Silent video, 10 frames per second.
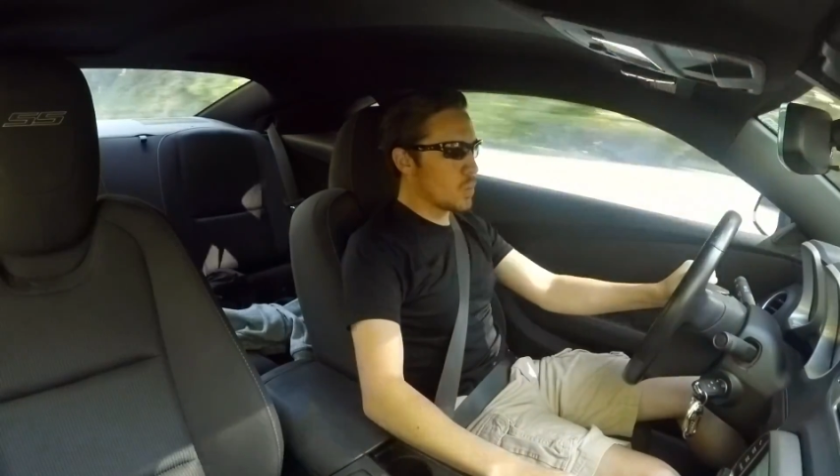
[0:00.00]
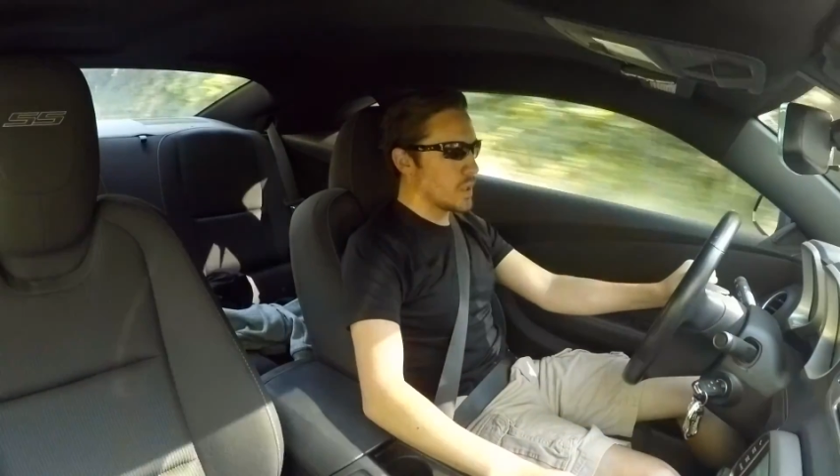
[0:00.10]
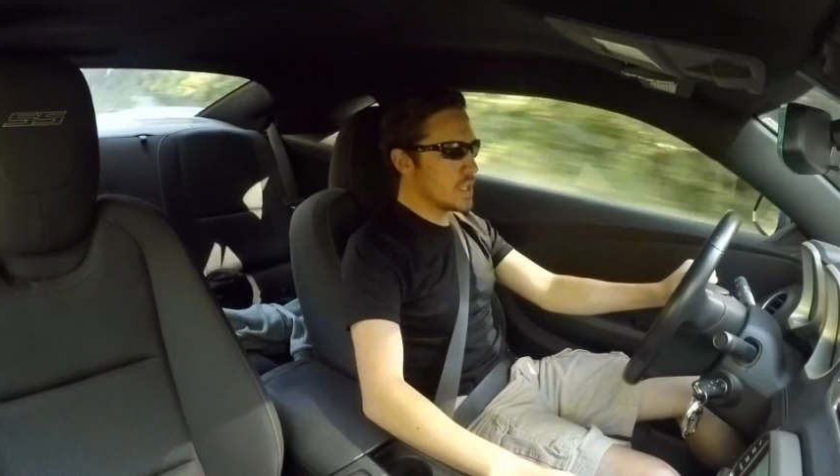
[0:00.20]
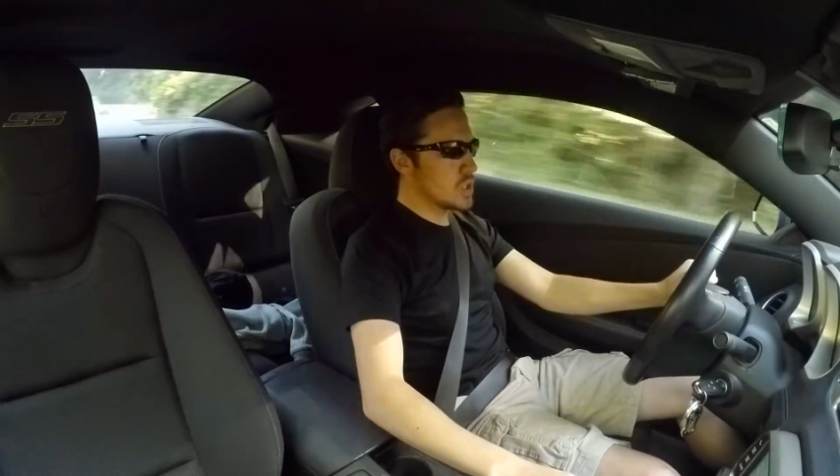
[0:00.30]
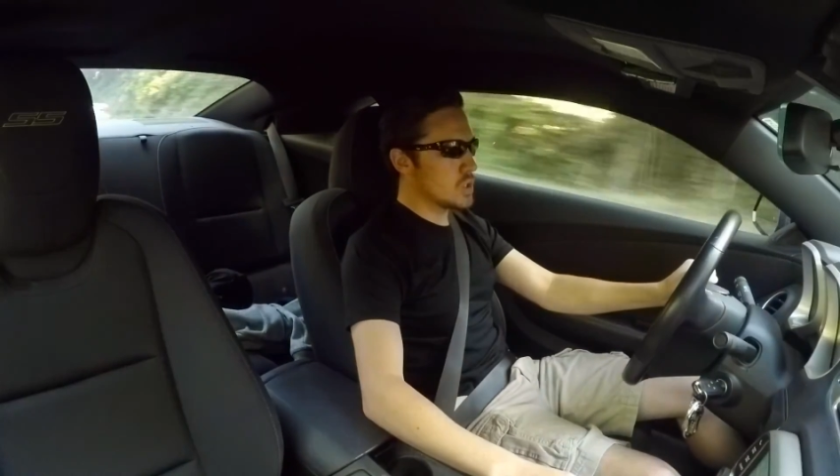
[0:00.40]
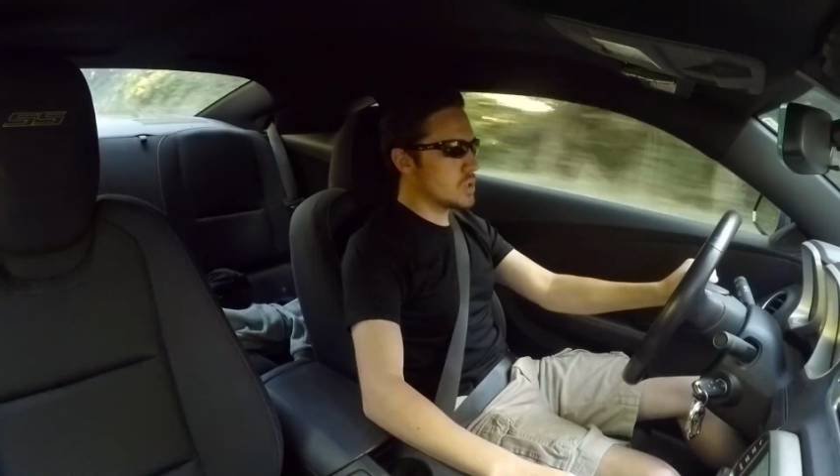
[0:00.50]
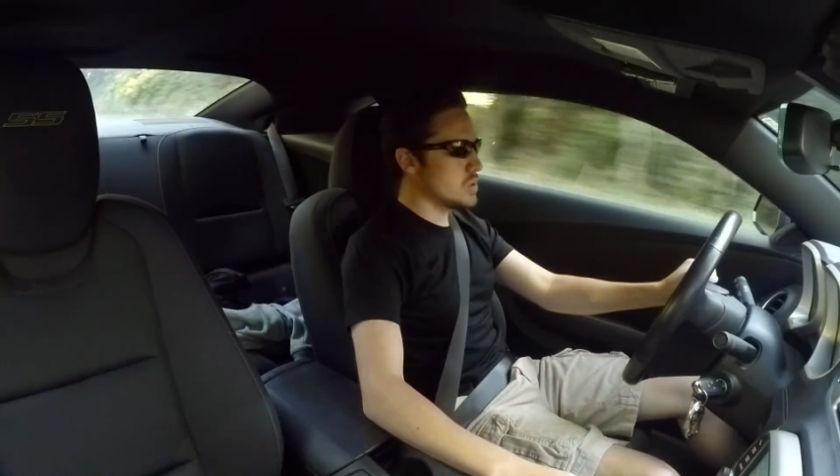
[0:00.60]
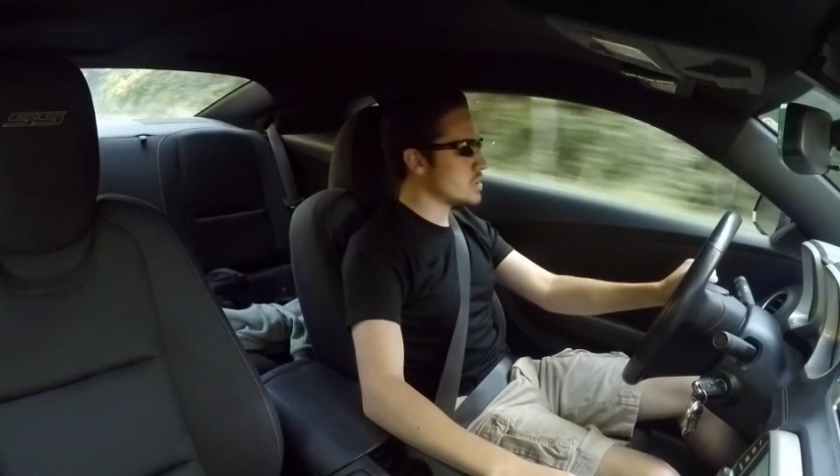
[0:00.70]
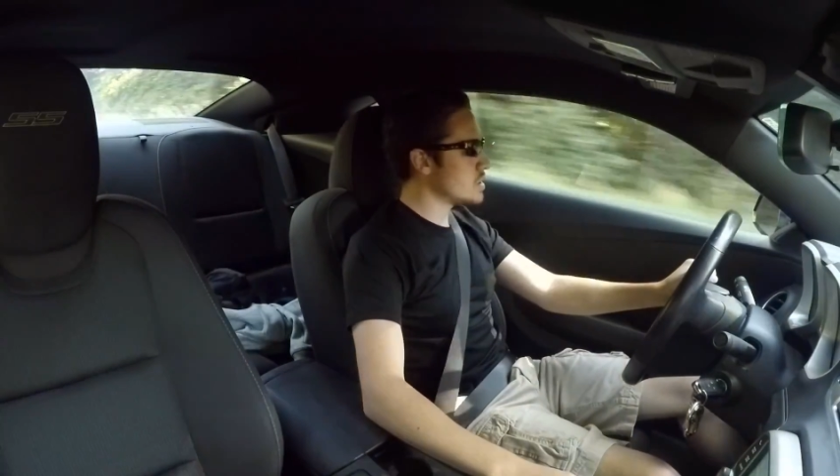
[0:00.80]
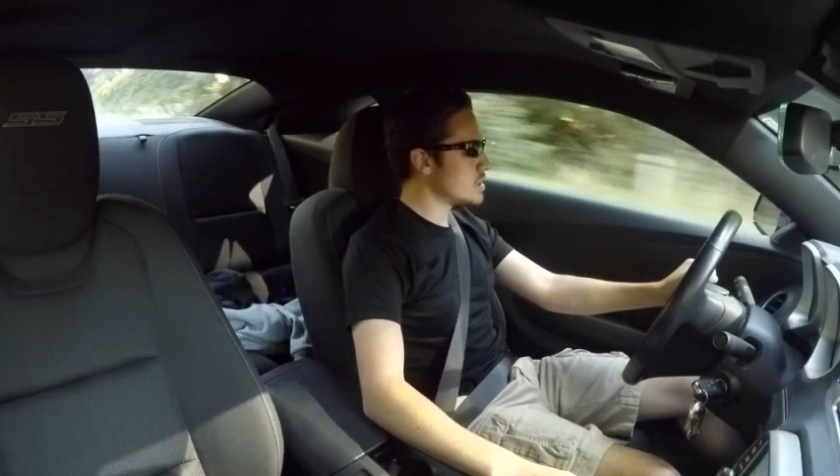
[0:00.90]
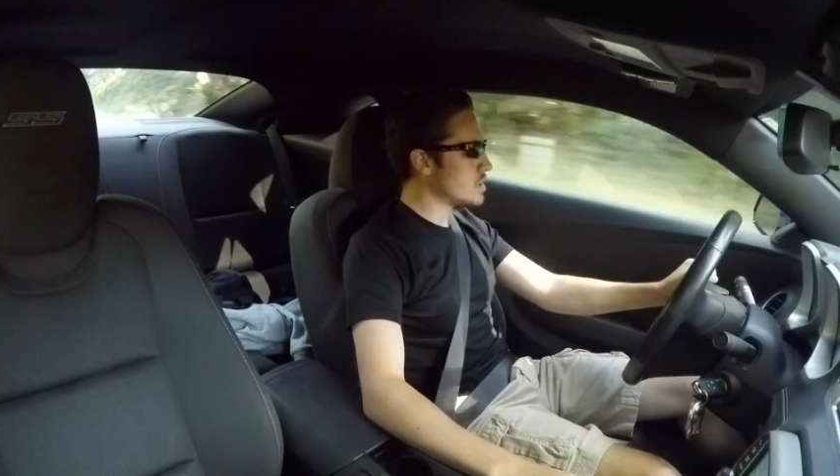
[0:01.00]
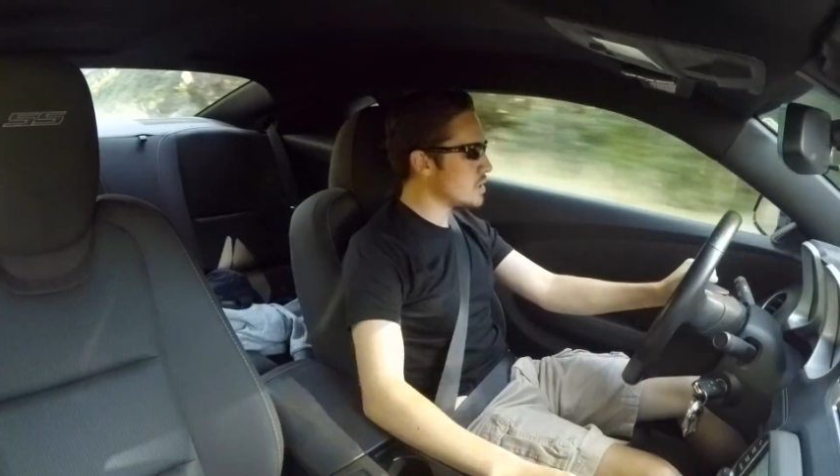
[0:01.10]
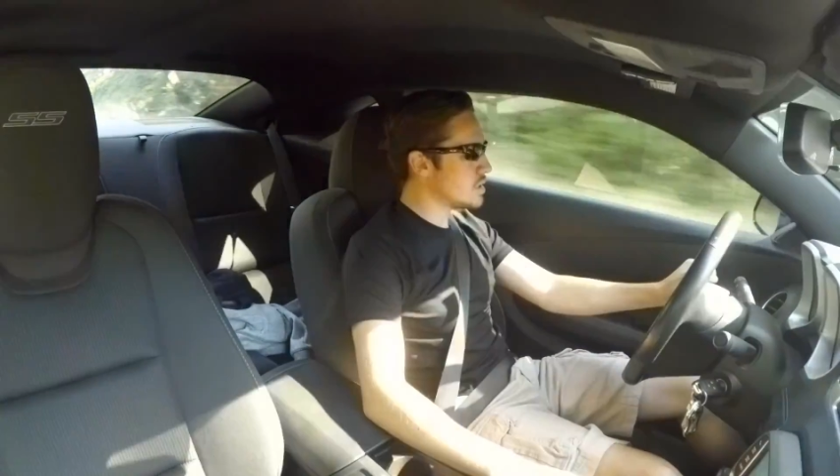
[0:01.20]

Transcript: wheels,